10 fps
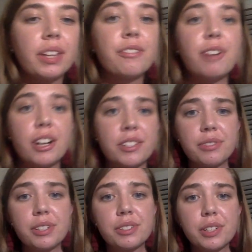the
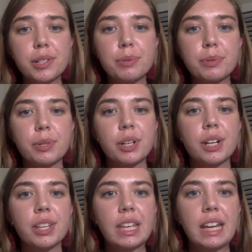phosphorus groups were
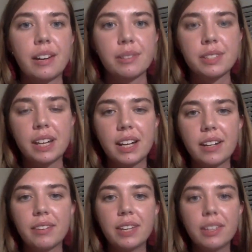on the outside
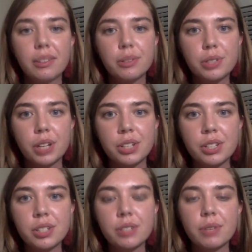of the helical
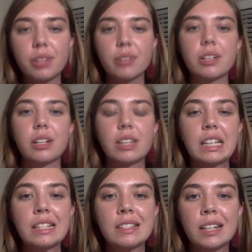structures rather than on the
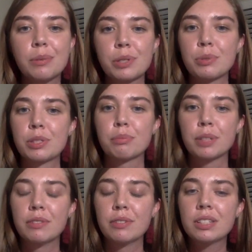inside, which was
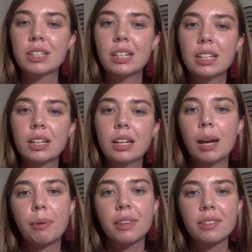previously
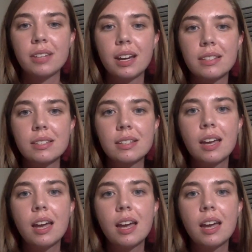hypothesized.